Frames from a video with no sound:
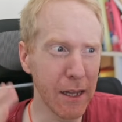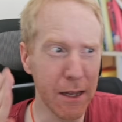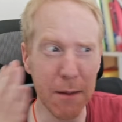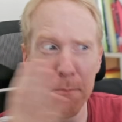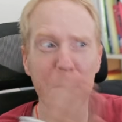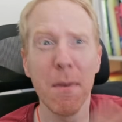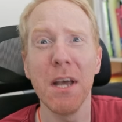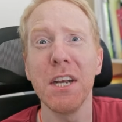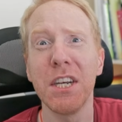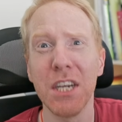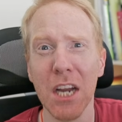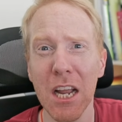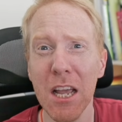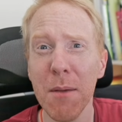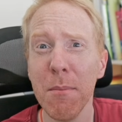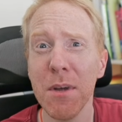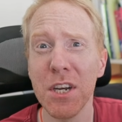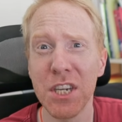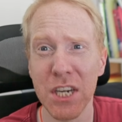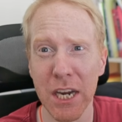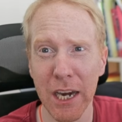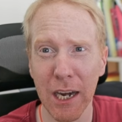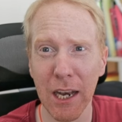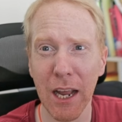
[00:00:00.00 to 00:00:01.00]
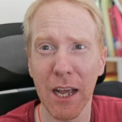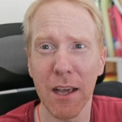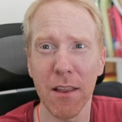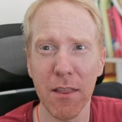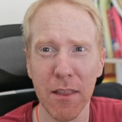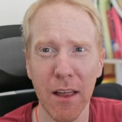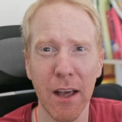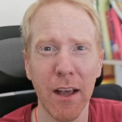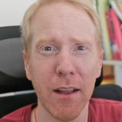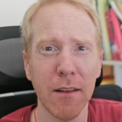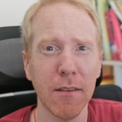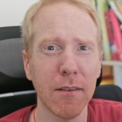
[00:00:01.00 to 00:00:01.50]
imaging
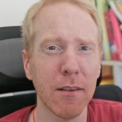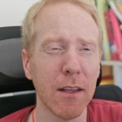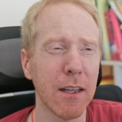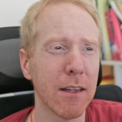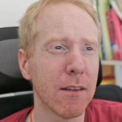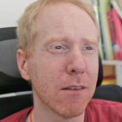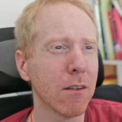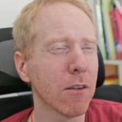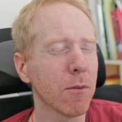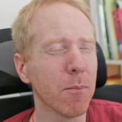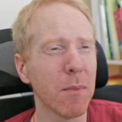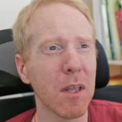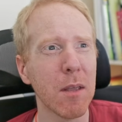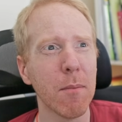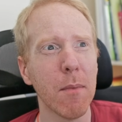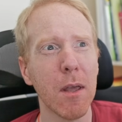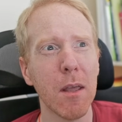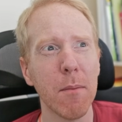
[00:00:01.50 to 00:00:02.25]
like that, it took me